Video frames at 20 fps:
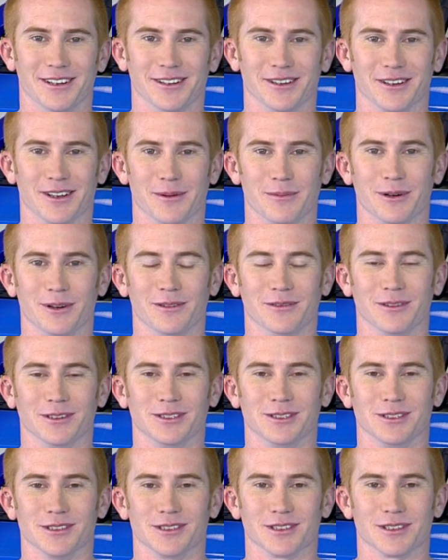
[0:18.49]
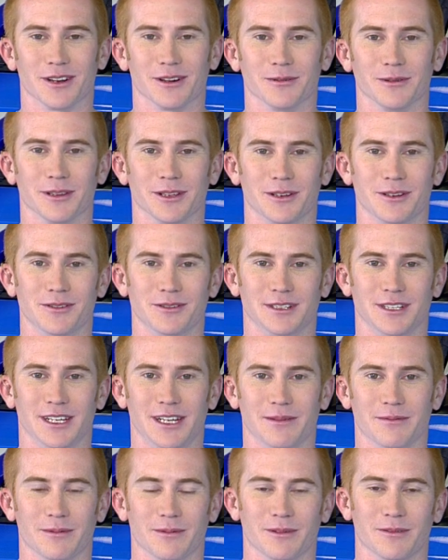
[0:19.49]
You know, coming over to start with a new
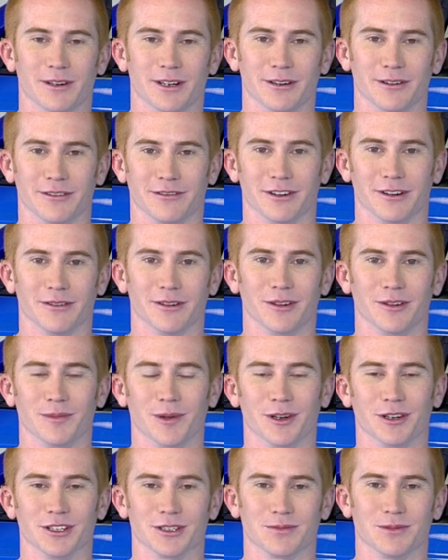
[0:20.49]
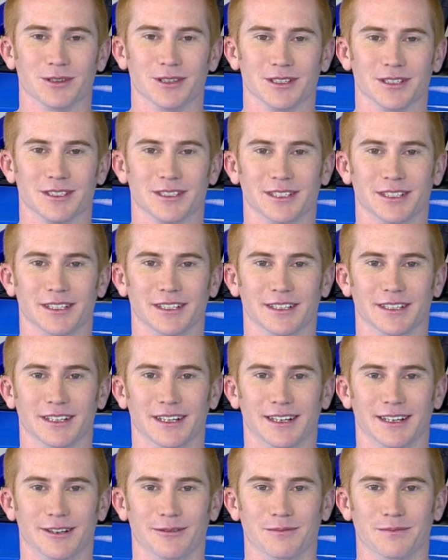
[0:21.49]
team, I'm over here with Front Row Motorsports
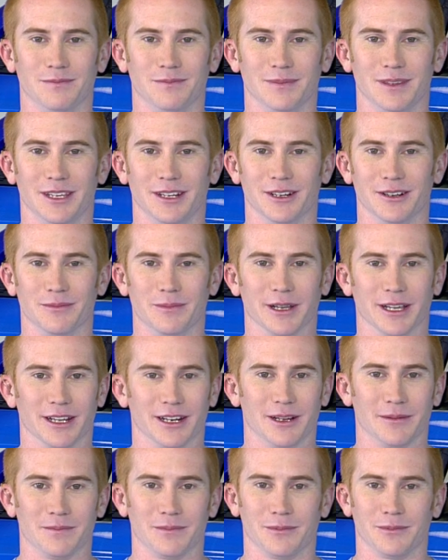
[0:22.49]
and, um, you know, picking up